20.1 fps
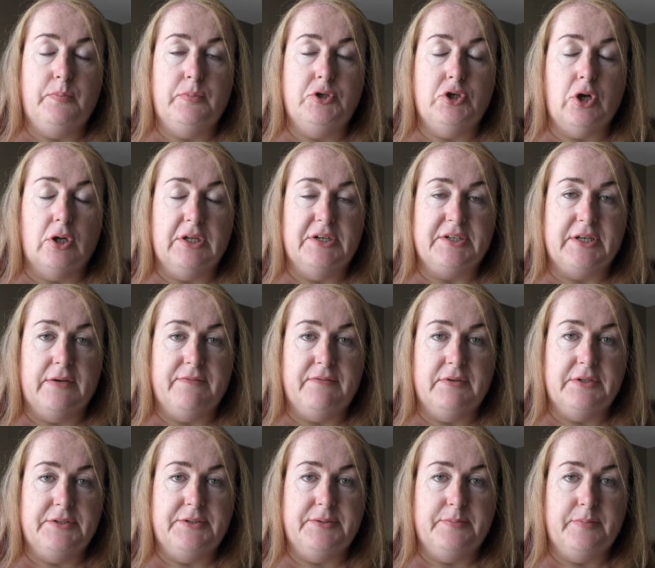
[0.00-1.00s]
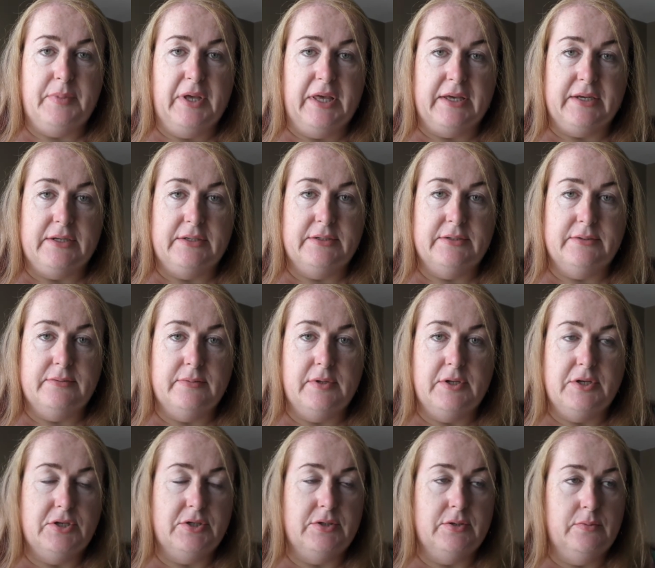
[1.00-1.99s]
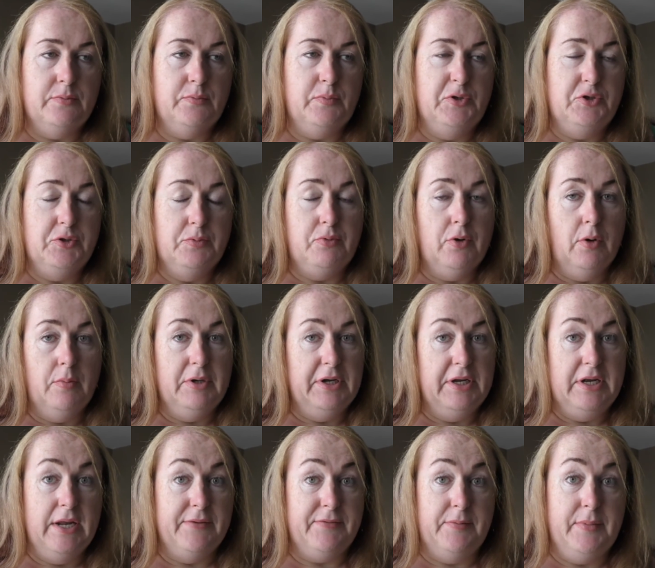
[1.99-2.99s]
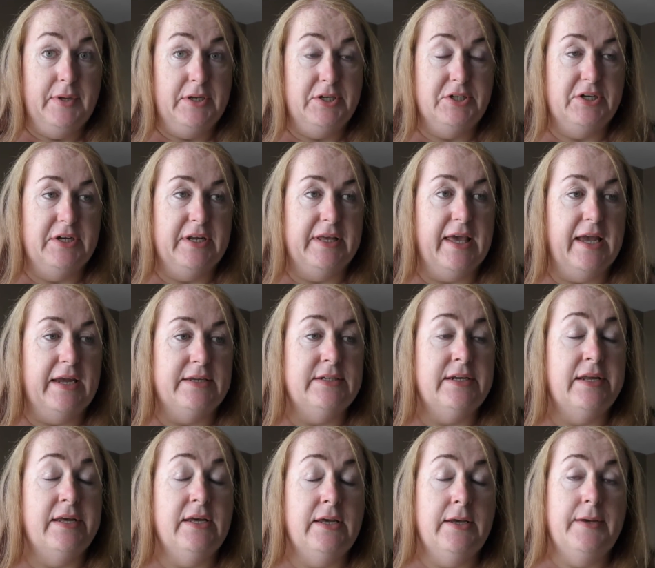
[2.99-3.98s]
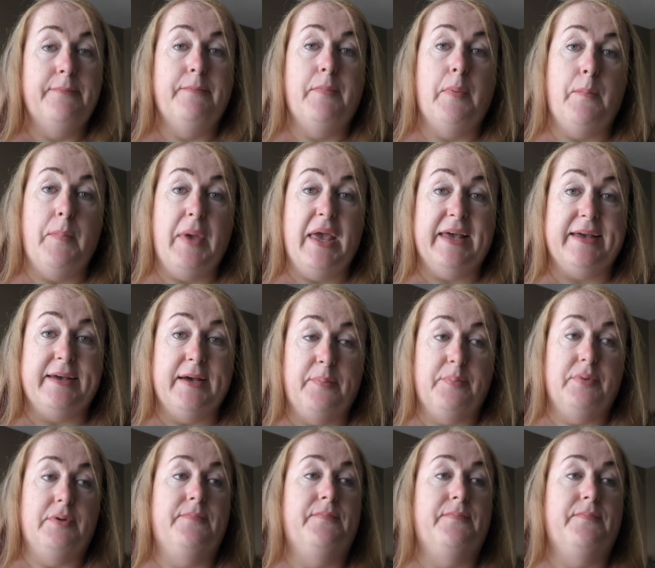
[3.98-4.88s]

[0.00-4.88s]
chocolate-covered bacon, which we should probably never mention again, makeup.